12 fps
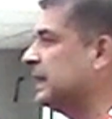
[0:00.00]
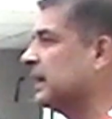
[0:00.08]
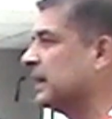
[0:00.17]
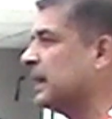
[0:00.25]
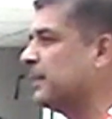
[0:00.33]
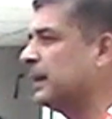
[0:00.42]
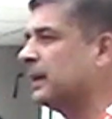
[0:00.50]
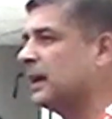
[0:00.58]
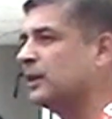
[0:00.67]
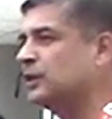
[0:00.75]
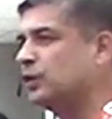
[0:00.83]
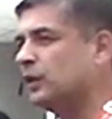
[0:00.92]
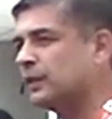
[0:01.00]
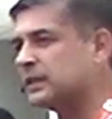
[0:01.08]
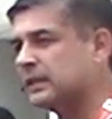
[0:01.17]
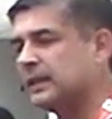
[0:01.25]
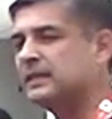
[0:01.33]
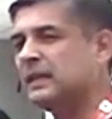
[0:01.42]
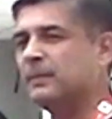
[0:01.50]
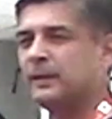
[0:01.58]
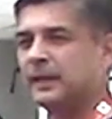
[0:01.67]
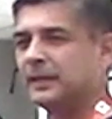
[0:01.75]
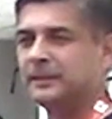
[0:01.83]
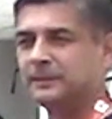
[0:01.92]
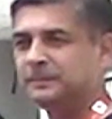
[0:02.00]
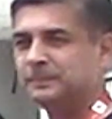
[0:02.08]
here in America, universities in America.